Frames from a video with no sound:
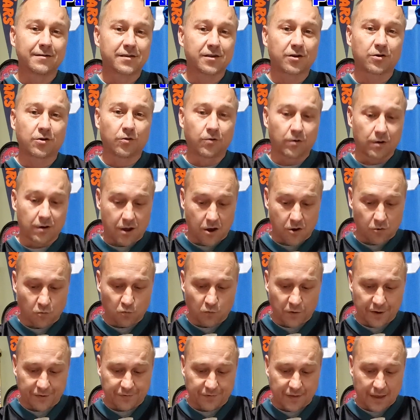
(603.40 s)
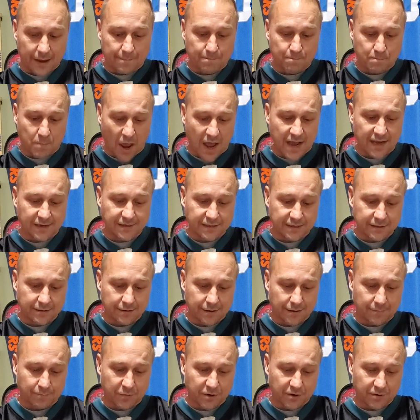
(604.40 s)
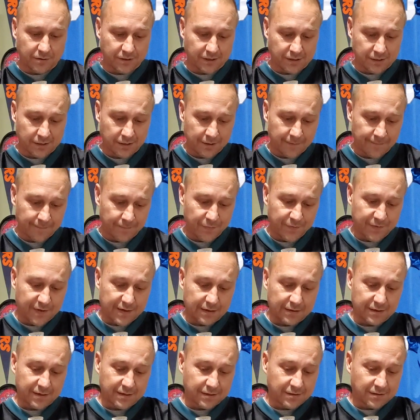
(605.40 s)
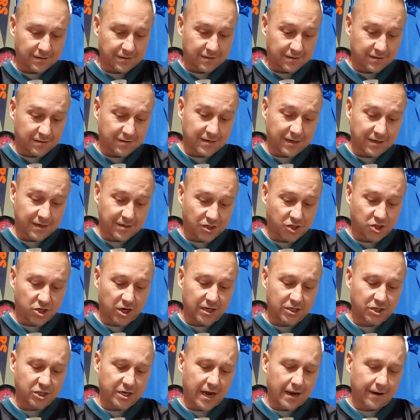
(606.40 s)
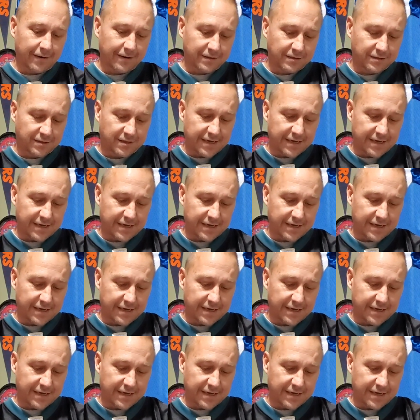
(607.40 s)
to go along with them passing numbers does Josh Allen.